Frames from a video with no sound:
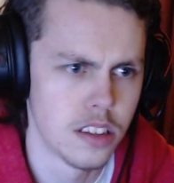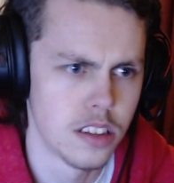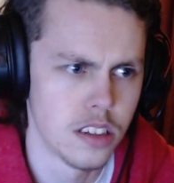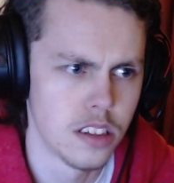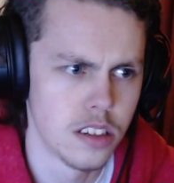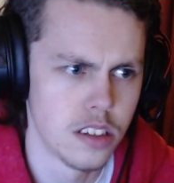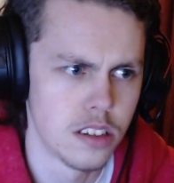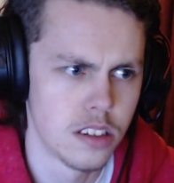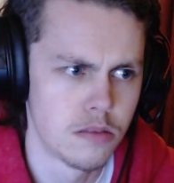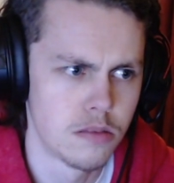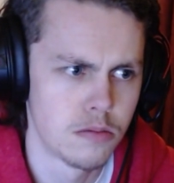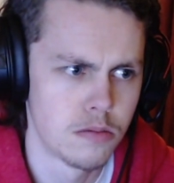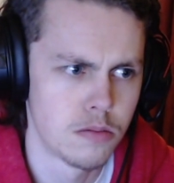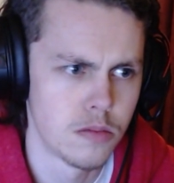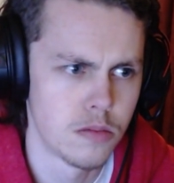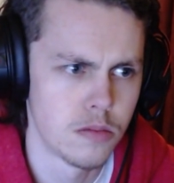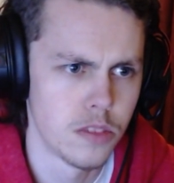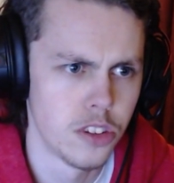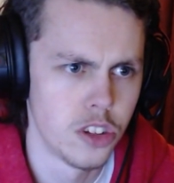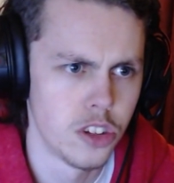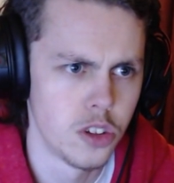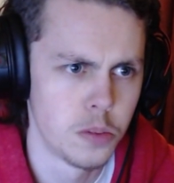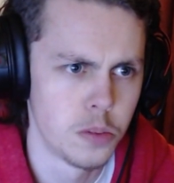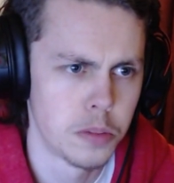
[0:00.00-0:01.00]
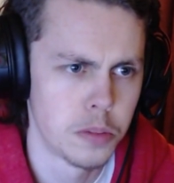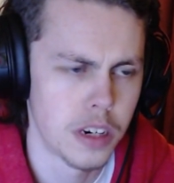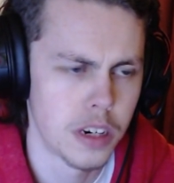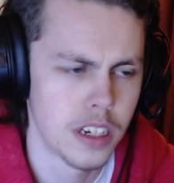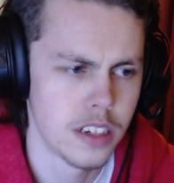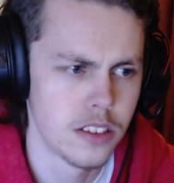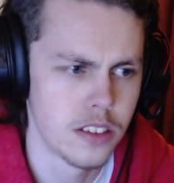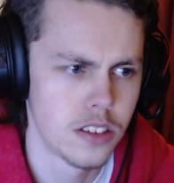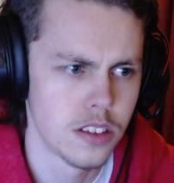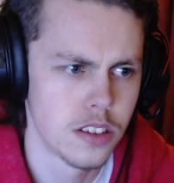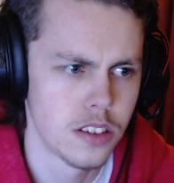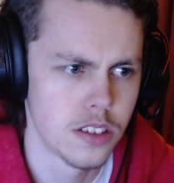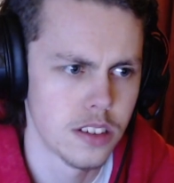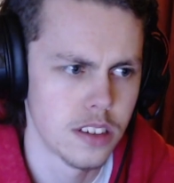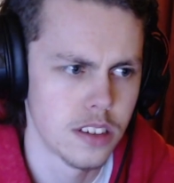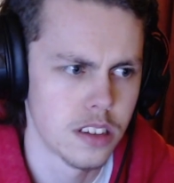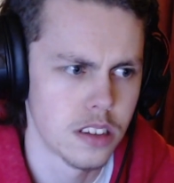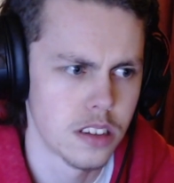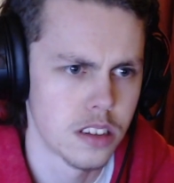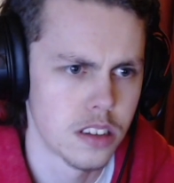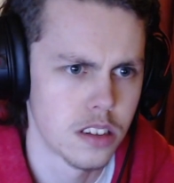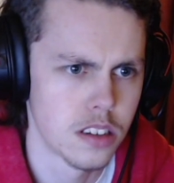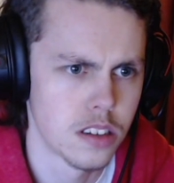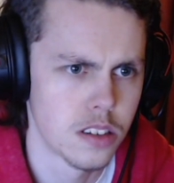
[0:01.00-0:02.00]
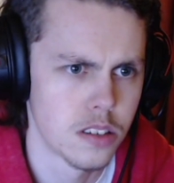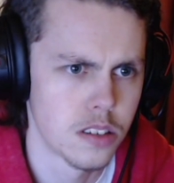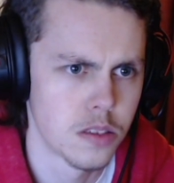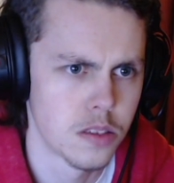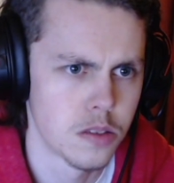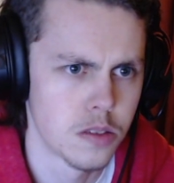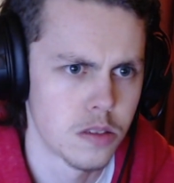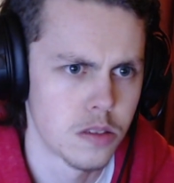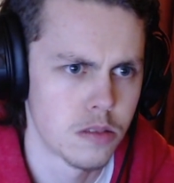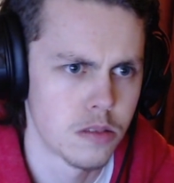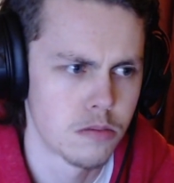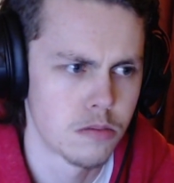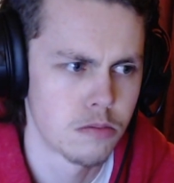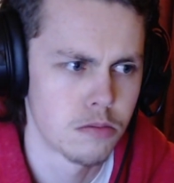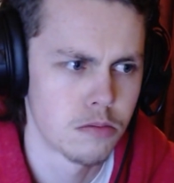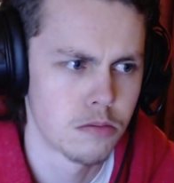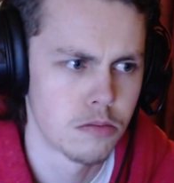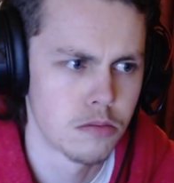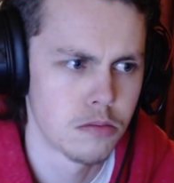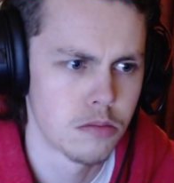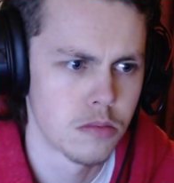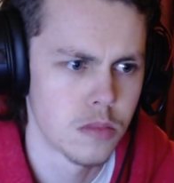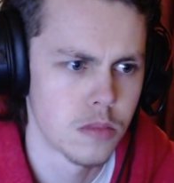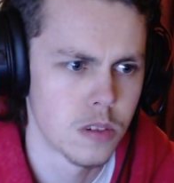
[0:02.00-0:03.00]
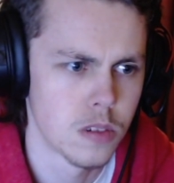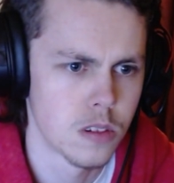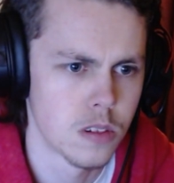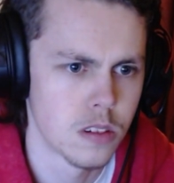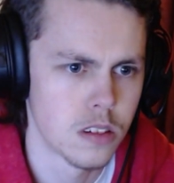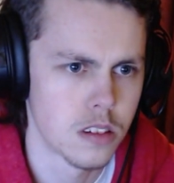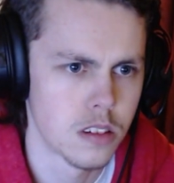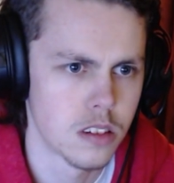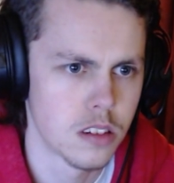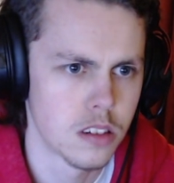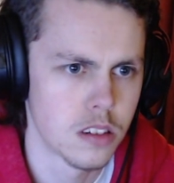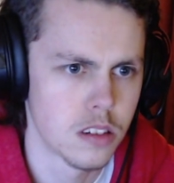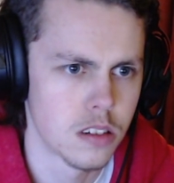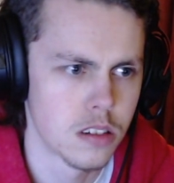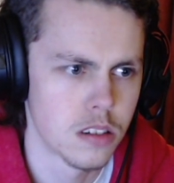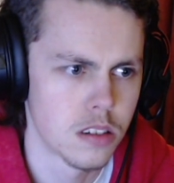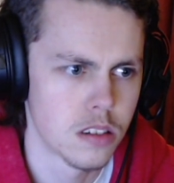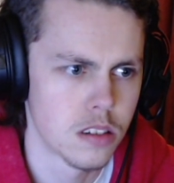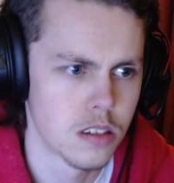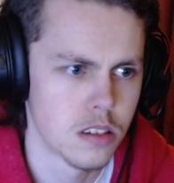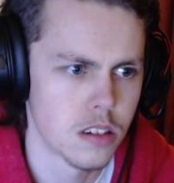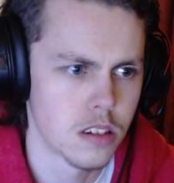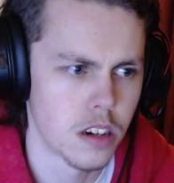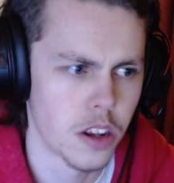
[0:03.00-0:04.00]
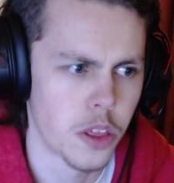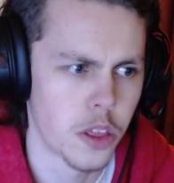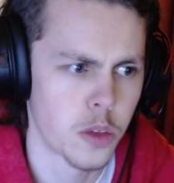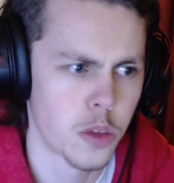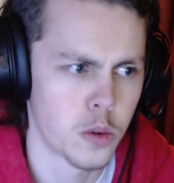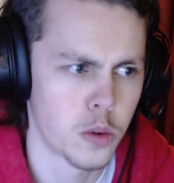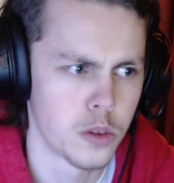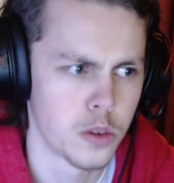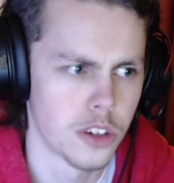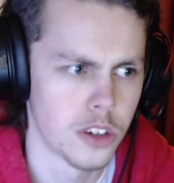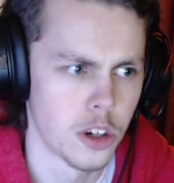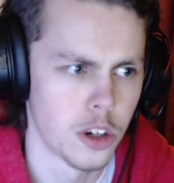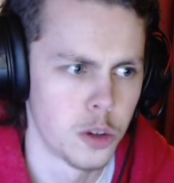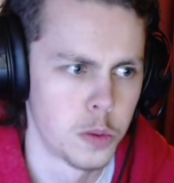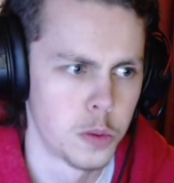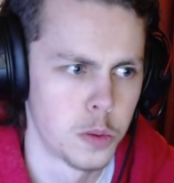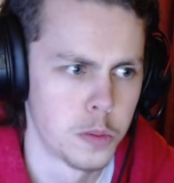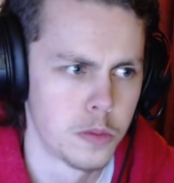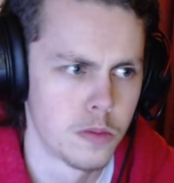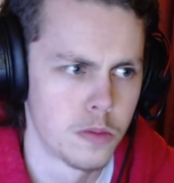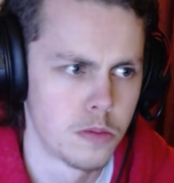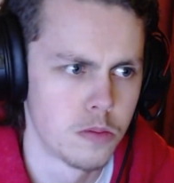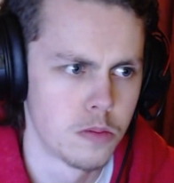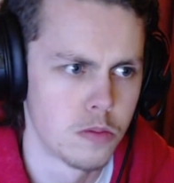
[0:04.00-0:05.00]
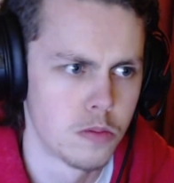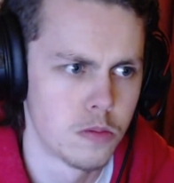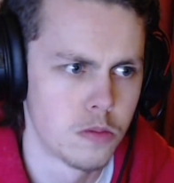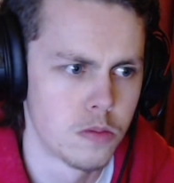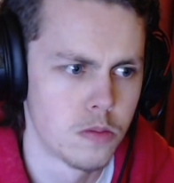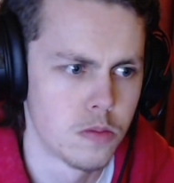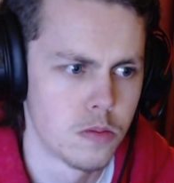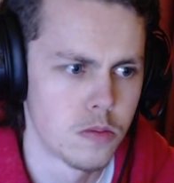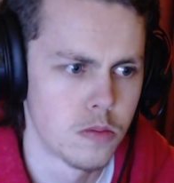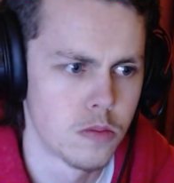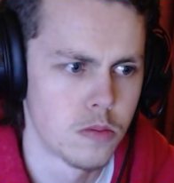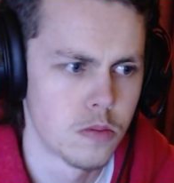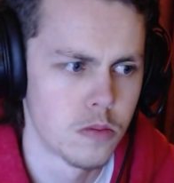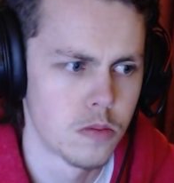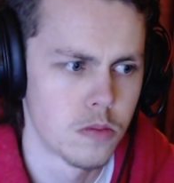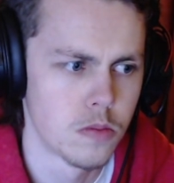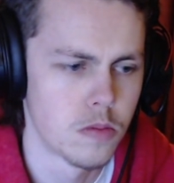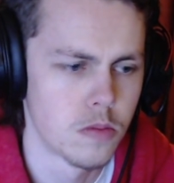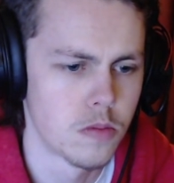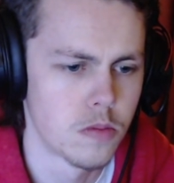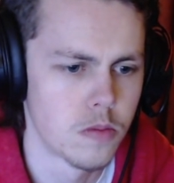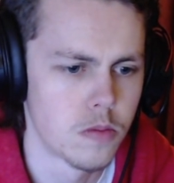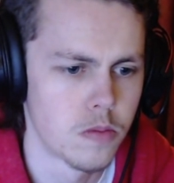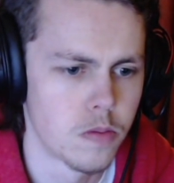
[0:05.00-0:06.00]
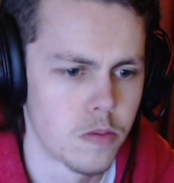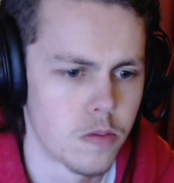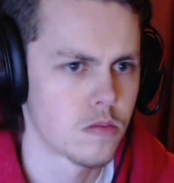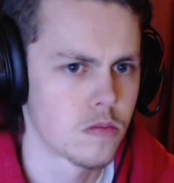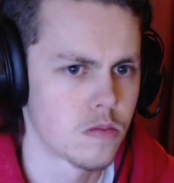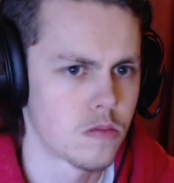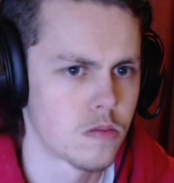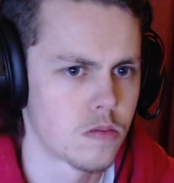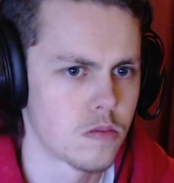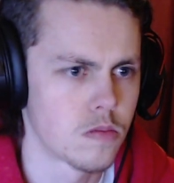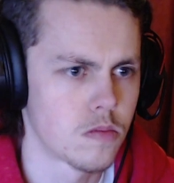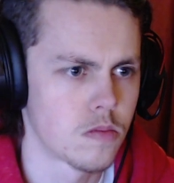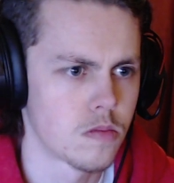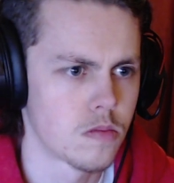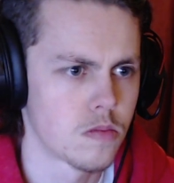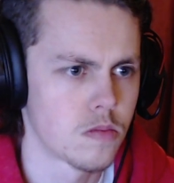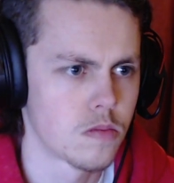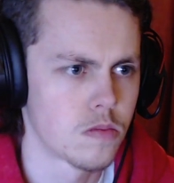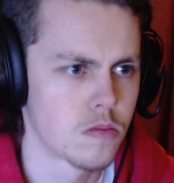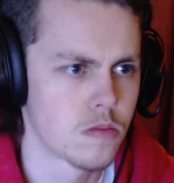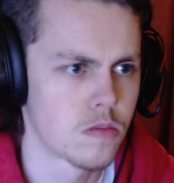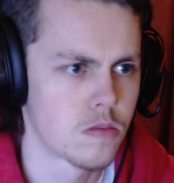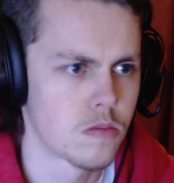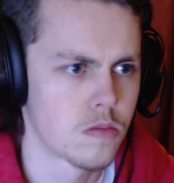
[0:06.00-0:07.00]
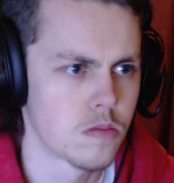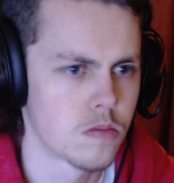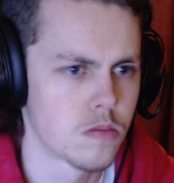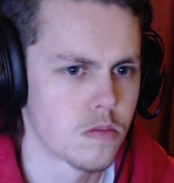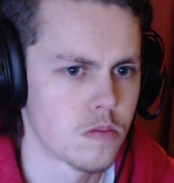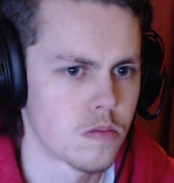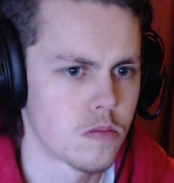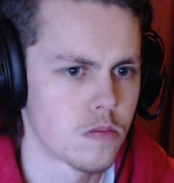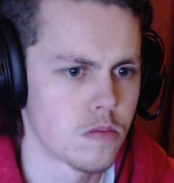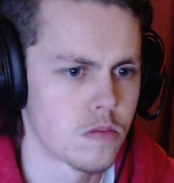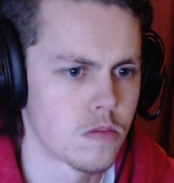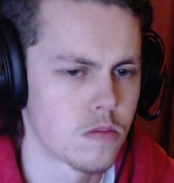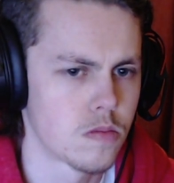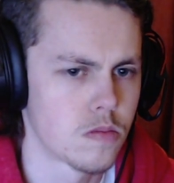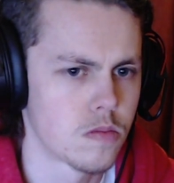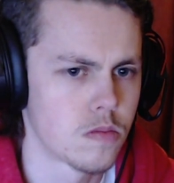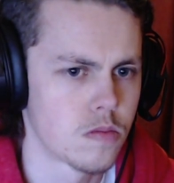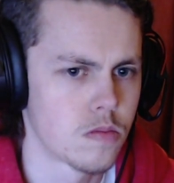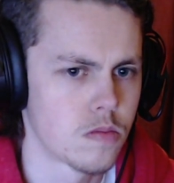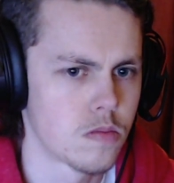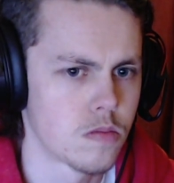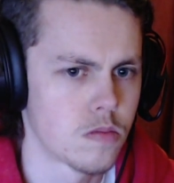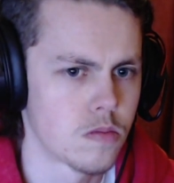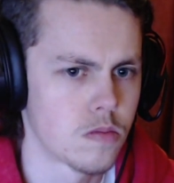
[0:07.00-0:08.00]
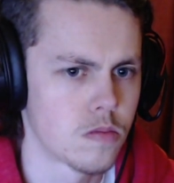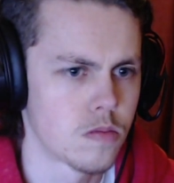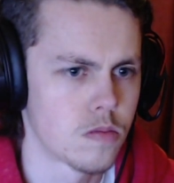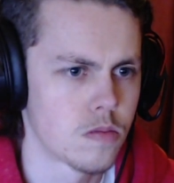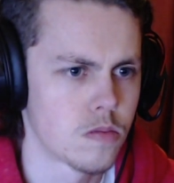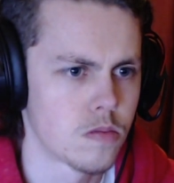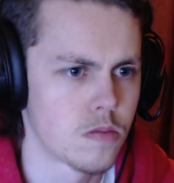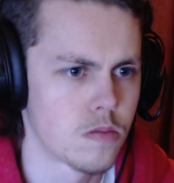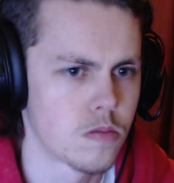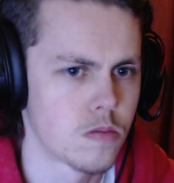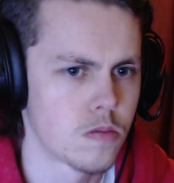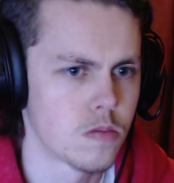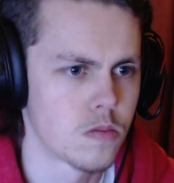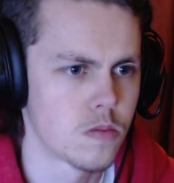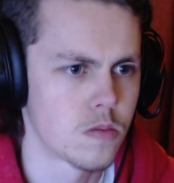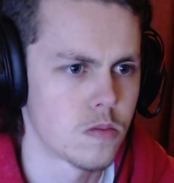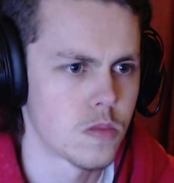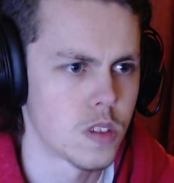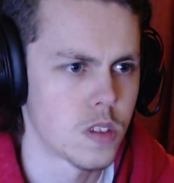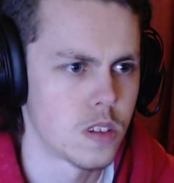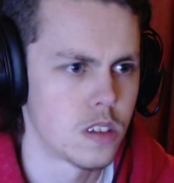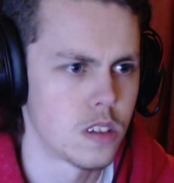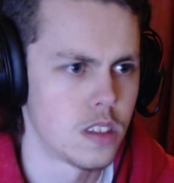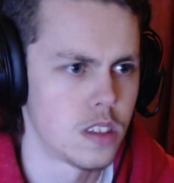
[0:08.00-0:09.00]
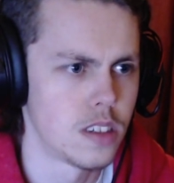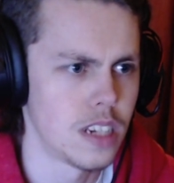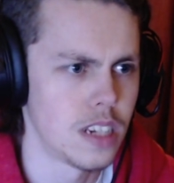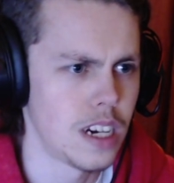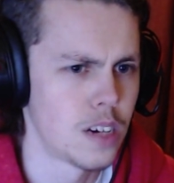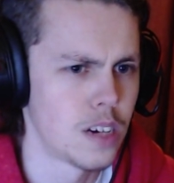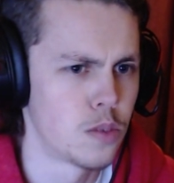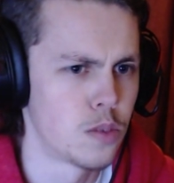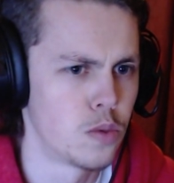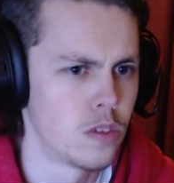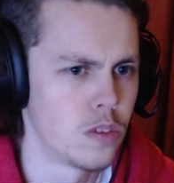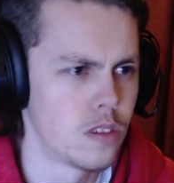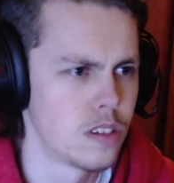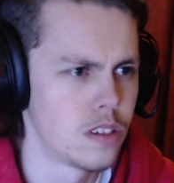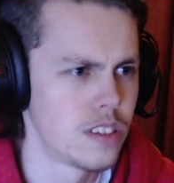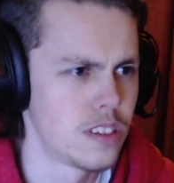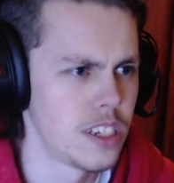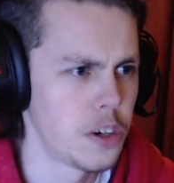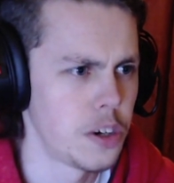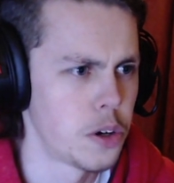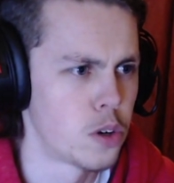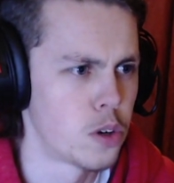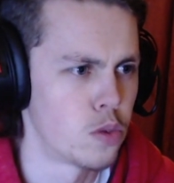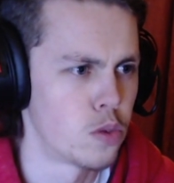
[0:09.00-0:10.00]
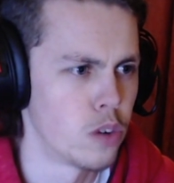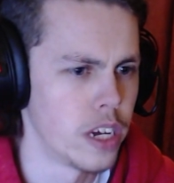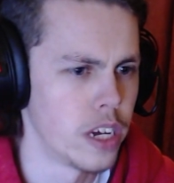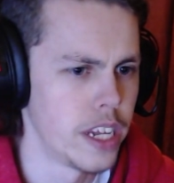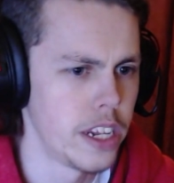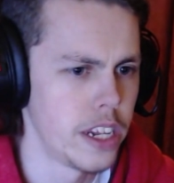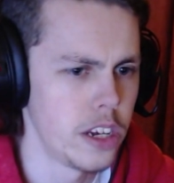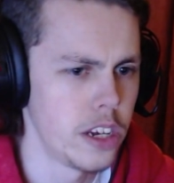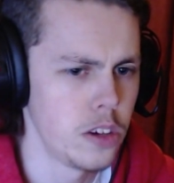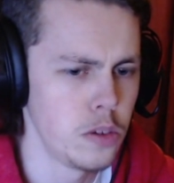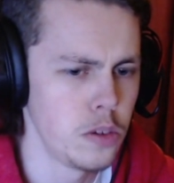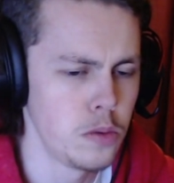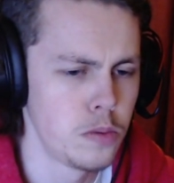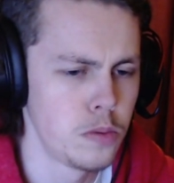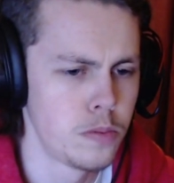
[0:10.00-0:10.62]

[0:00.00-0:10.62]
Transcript: the, the new place, is it? Farther and farther off its axis. I'd have thought so. Continents drifting apart, they would see life. But is that a, is he on a radio?